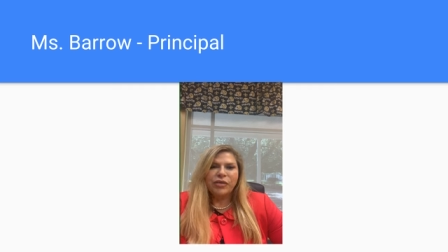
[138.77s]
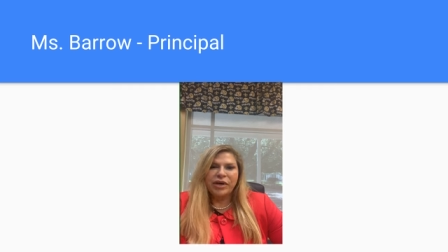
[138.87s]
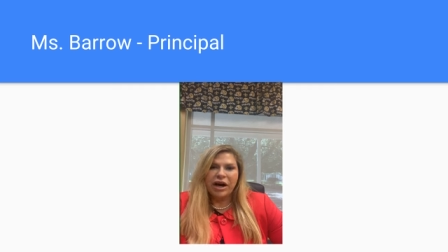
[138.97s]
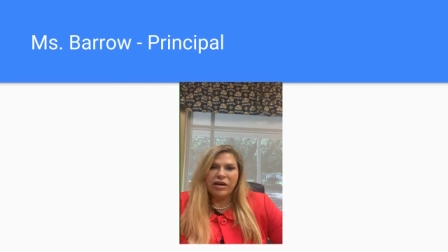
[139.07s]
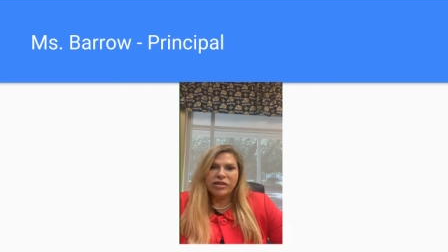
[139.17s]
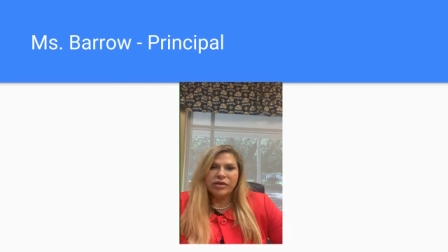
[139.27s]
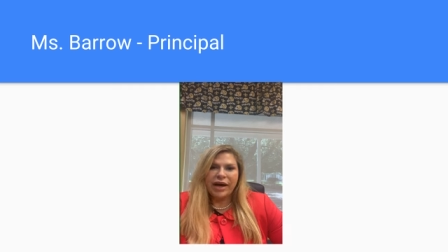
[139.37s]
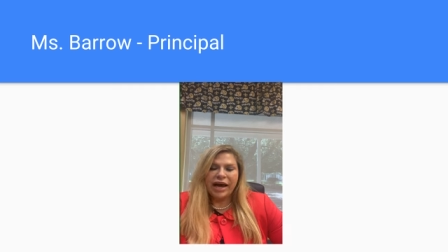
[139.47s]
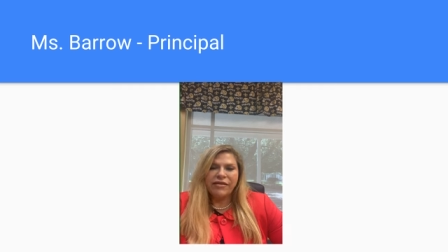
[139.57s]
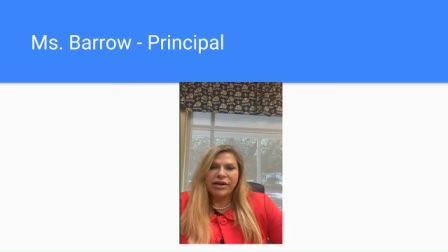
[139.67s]
We also
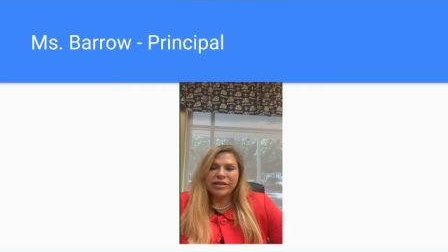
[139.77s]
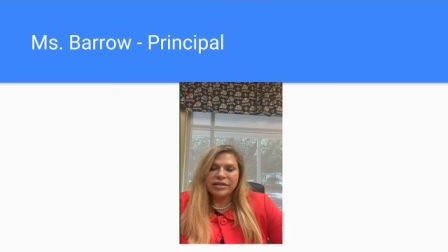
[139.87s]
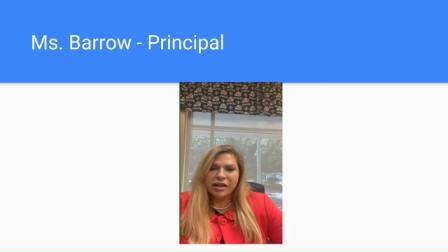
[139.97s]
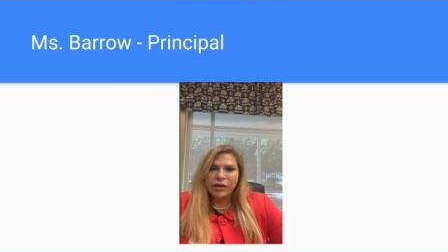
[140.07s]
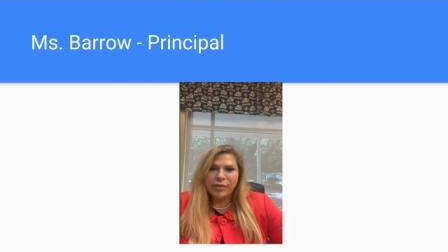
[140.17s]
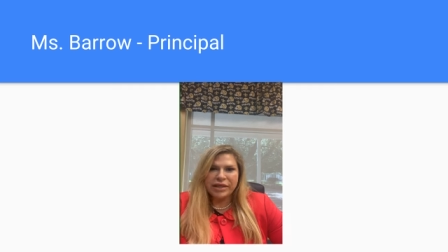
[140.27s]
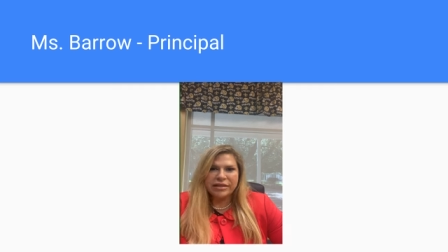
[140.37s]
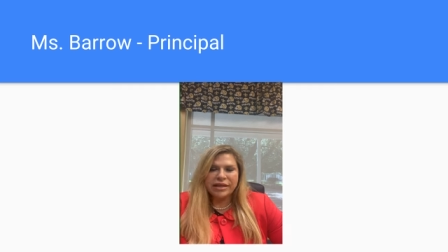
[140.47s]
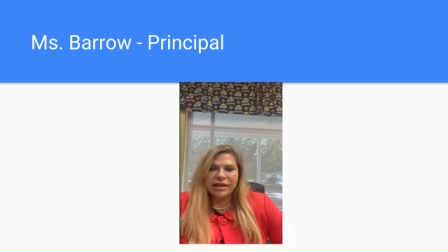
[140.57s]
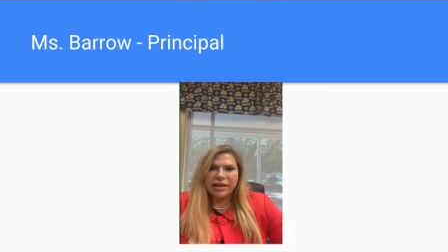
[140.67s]
have a
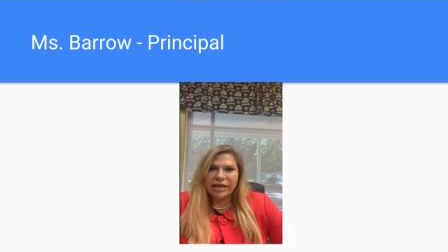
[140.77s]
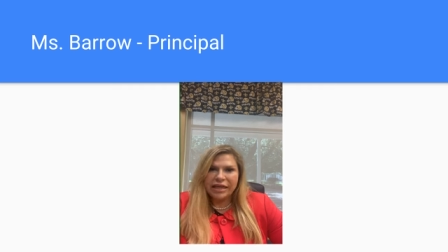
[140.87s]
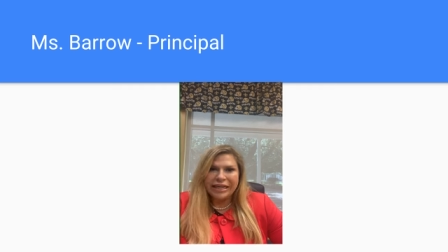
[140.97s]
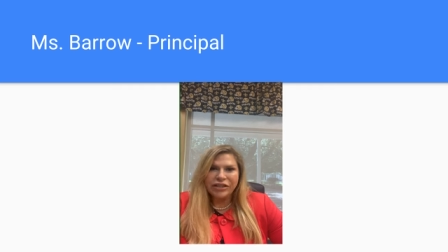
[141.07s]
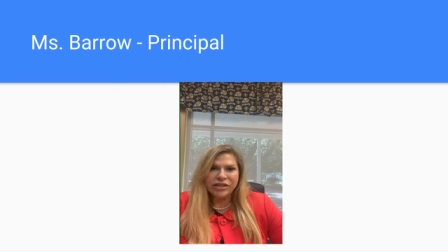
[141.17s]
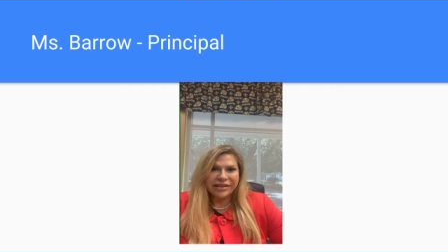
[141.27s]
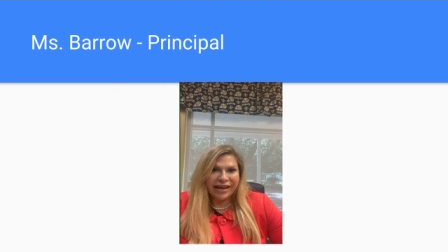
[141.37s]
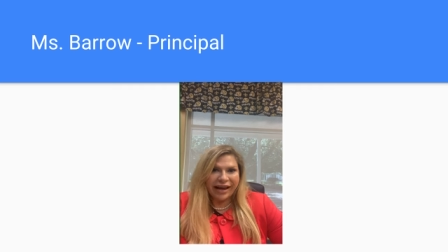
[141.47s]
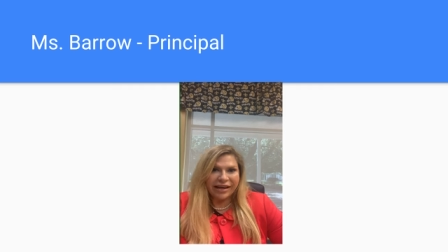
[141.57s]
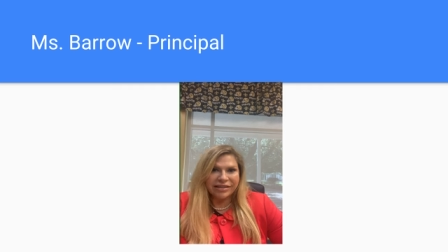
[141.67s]
syllabus in each
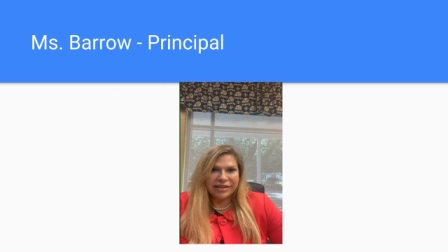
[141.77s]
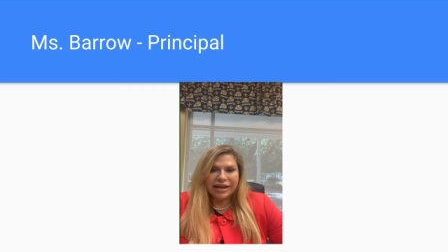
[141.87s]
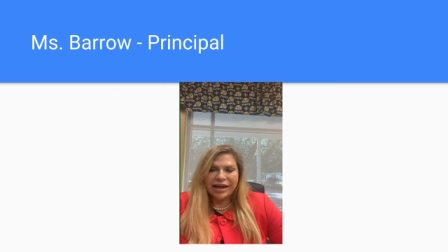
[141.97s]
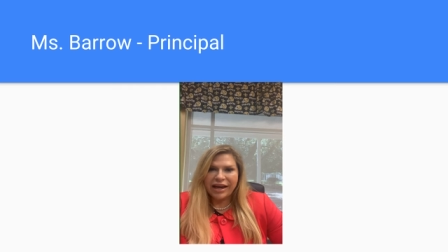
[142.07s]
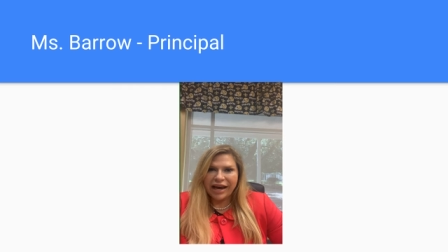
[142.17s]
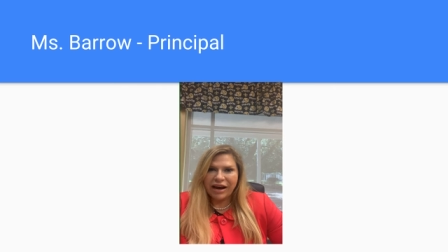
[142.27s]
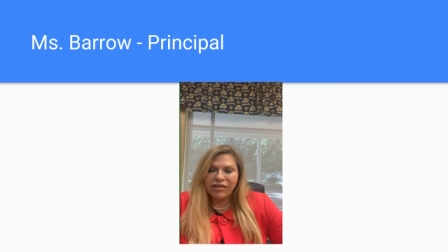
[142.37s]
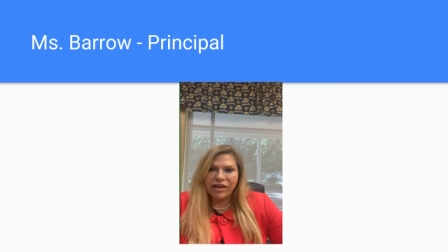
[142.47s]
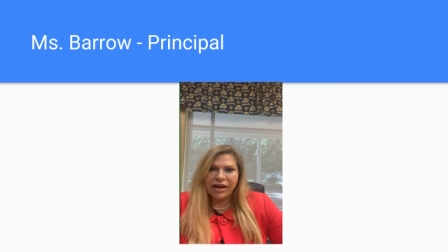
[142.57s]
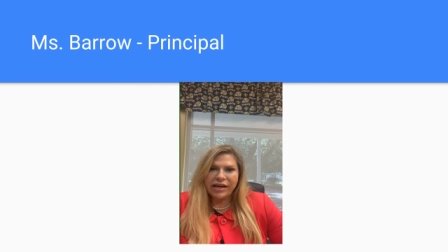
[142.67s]
class
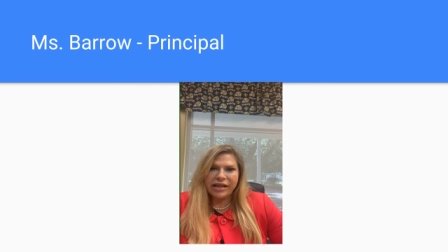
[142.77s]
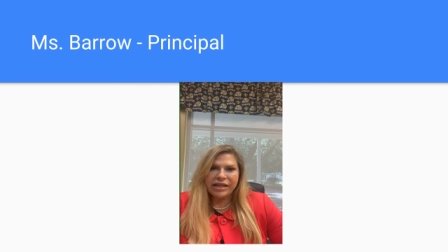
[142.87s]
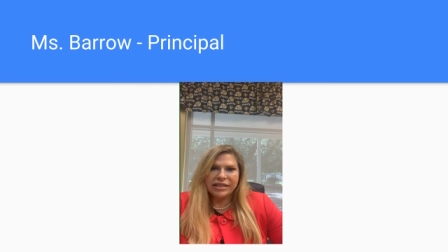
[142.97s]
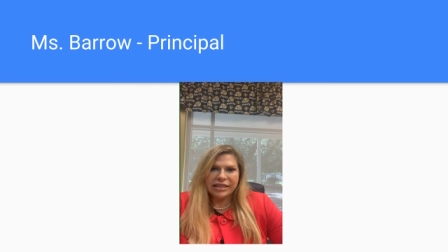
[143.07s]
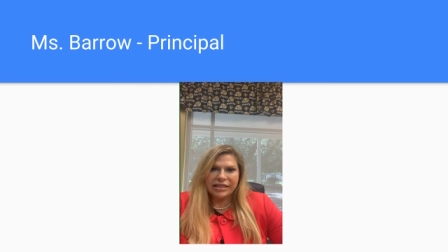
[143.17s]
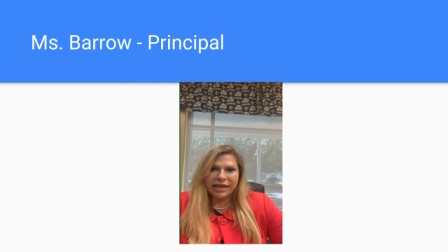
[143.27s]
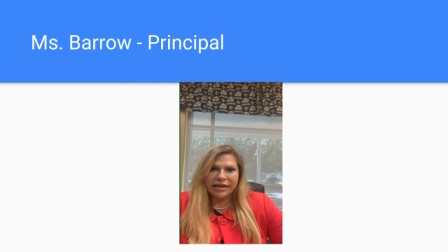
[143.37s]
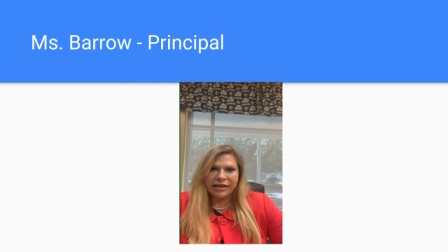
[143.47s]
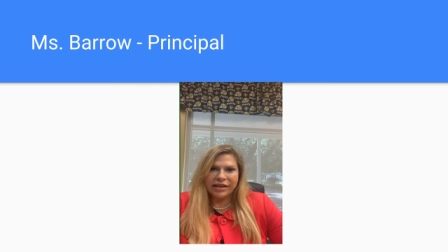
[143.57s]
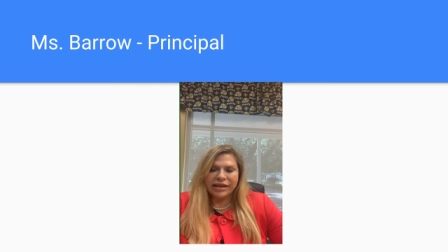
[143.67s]
outlining and
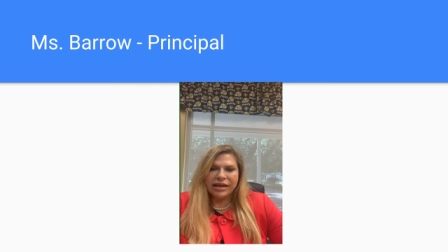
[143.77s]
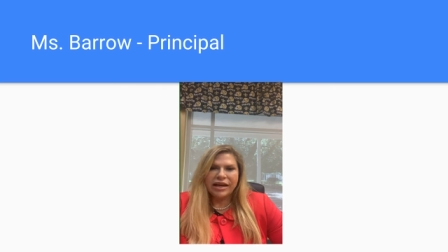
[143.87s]
detailing